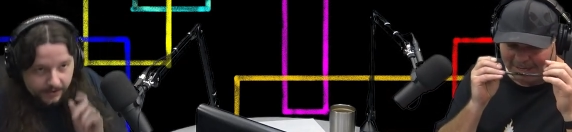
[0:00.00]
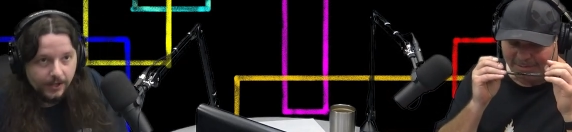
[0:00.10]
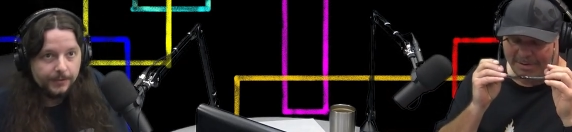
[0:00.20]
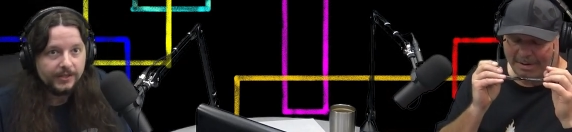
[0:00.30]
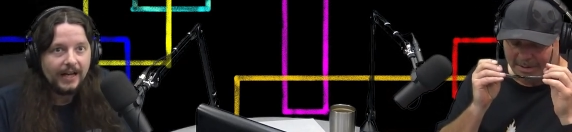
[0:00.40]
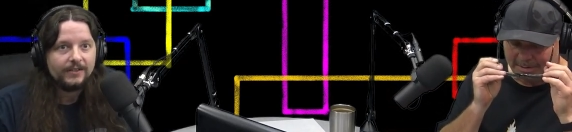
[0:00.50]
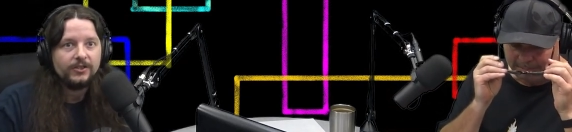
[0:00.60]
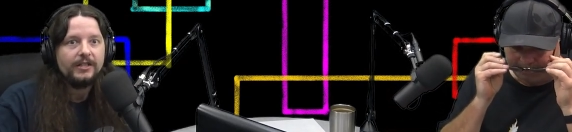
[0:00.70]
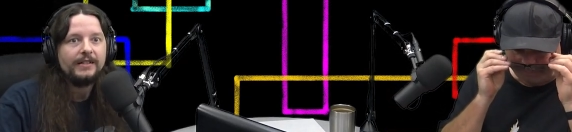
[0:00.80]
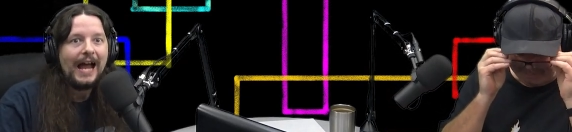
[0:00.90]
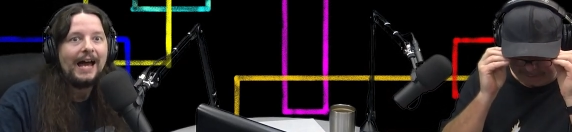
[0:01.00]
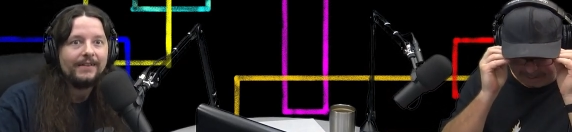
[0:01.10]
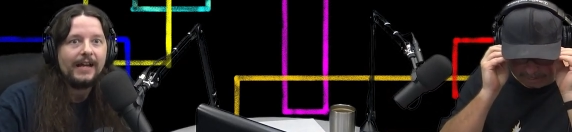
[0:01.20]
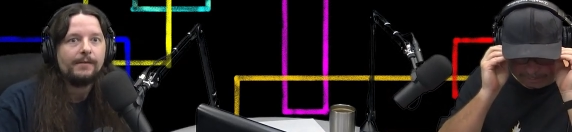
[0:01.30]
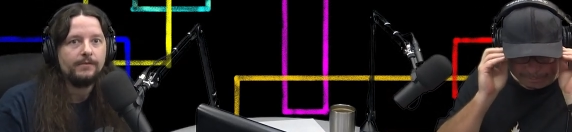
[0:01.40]
Speaker 1: as dim as I see,
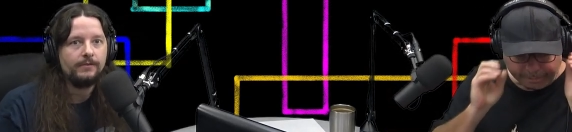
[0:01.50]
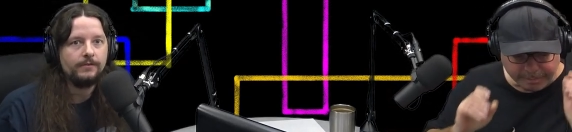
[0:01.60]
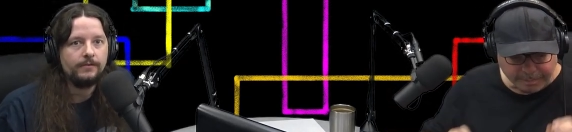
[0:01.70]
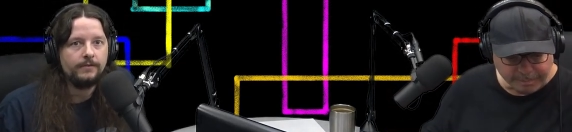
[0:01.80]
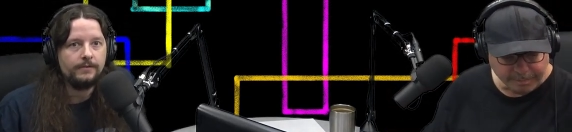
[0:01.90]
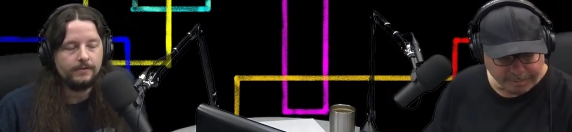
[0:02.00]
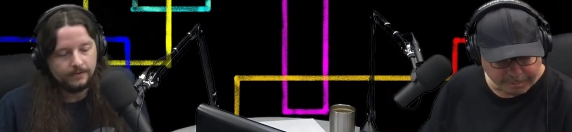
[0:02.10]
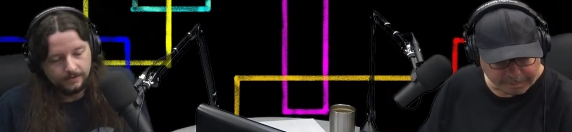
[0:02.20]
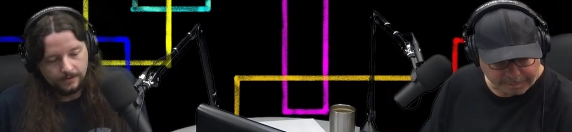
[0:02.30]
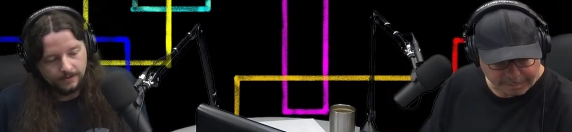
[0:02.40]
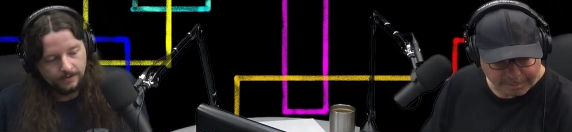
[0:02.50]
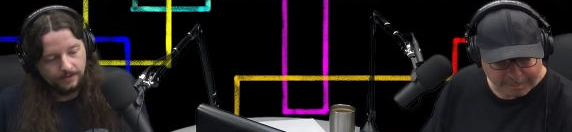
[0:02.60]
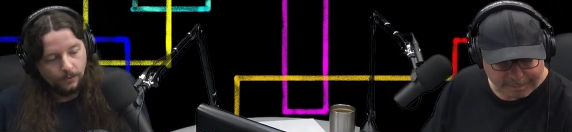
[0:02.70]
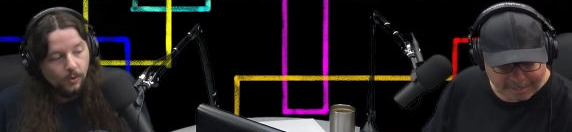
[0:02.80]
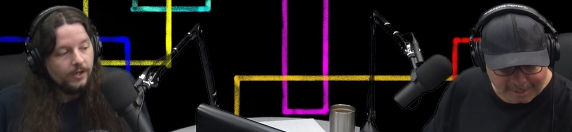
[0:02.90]
goddamn.
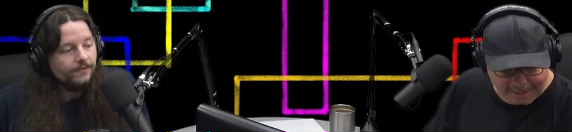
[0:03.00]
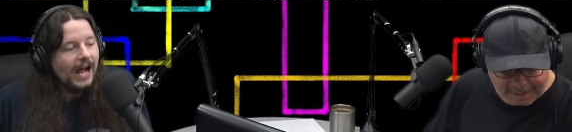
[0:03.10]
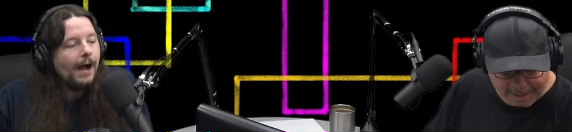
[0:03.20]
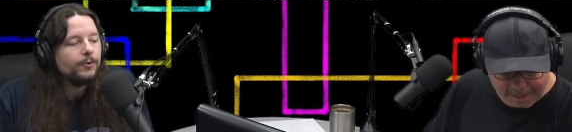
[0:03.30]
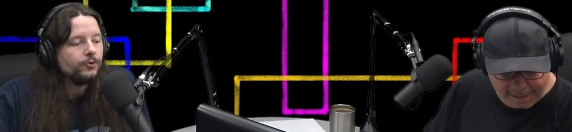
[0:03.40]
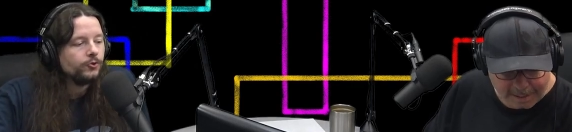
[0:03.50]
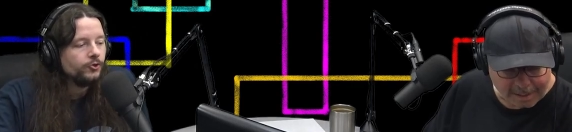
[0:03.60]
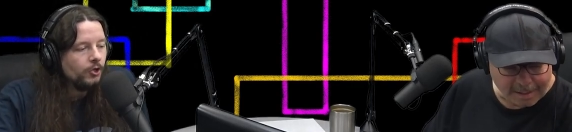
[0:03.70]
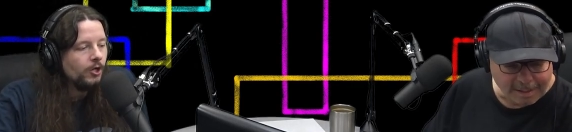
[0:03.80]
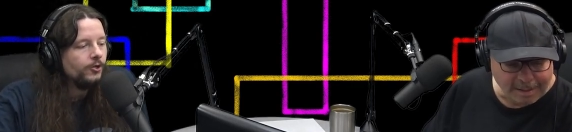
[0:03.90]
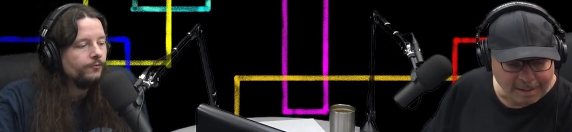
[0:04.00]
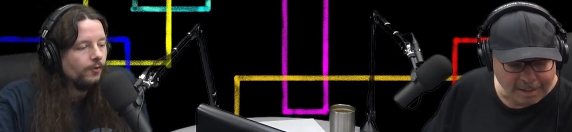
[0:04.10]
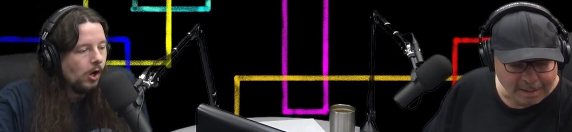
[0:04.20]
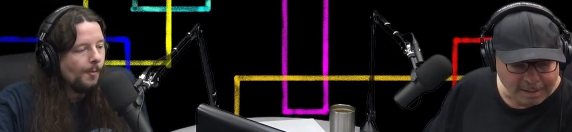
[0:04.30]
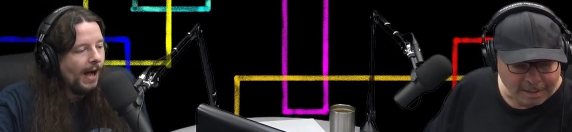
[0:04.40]
What if I was a Southern
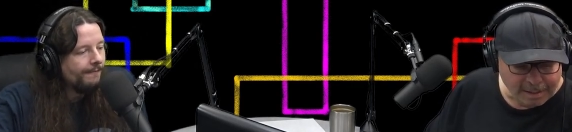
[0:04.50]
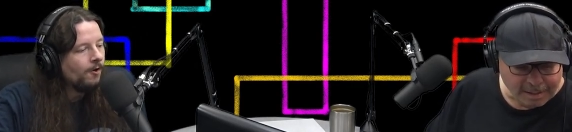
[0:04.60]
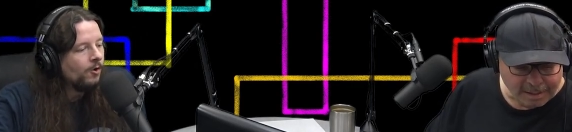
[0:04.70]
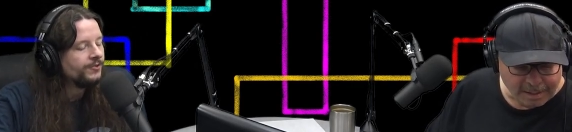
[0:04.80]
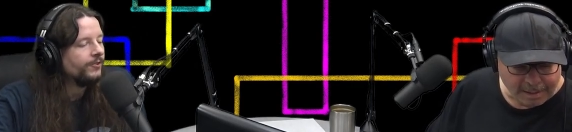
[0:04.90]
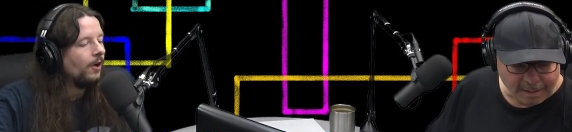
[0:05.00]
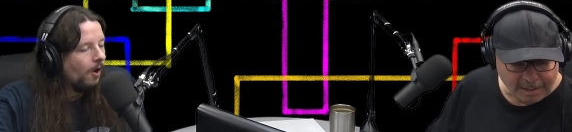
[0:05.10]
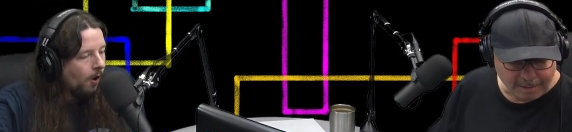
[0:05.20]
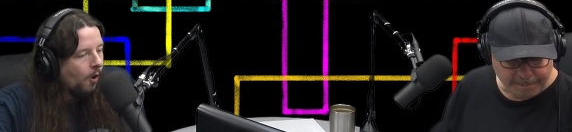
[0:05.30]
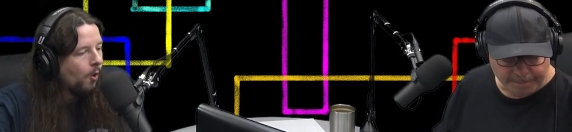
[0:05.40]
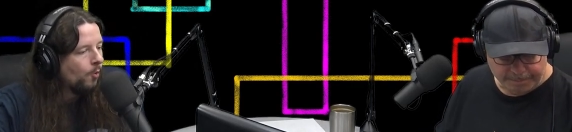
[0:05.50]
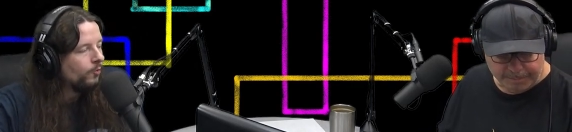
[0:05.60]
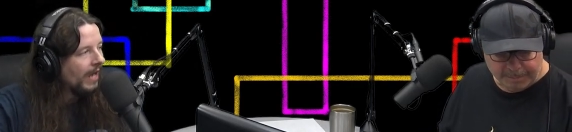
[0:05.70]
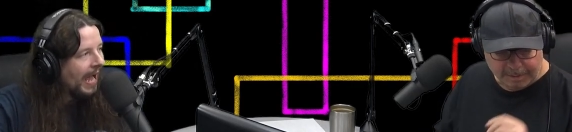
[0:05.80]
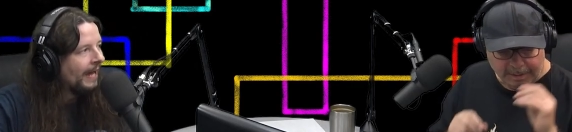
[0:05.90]
robot voice the whole
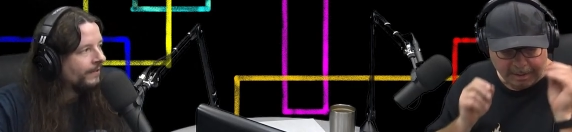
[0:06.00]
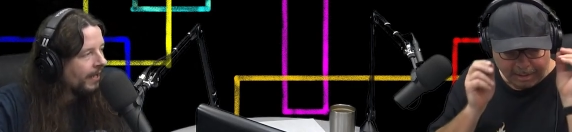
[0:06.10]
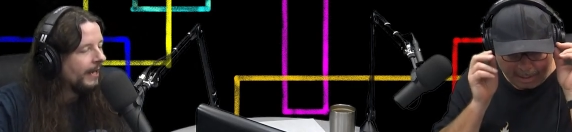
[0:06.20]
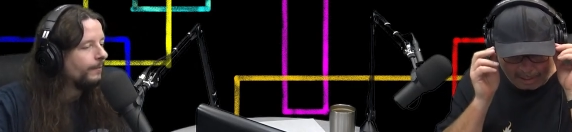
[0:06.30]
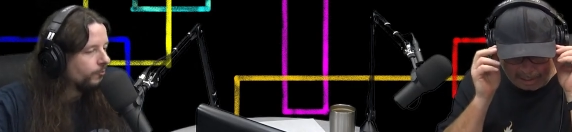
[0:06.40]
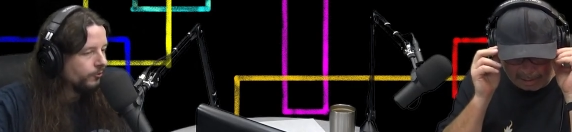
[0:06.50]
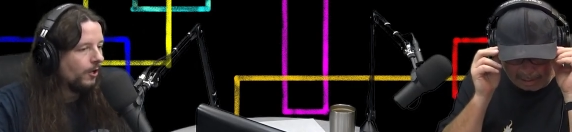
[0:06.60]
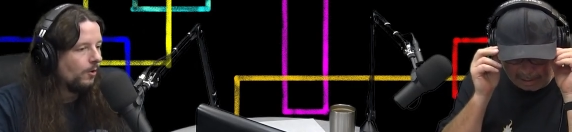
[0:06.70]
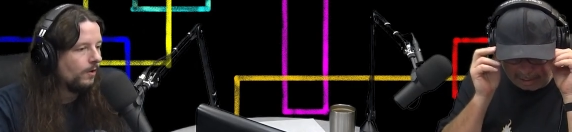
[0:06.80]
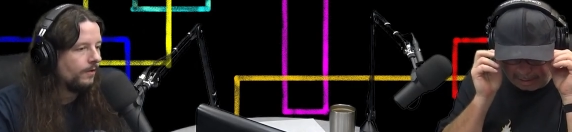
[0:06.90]
goddamn show?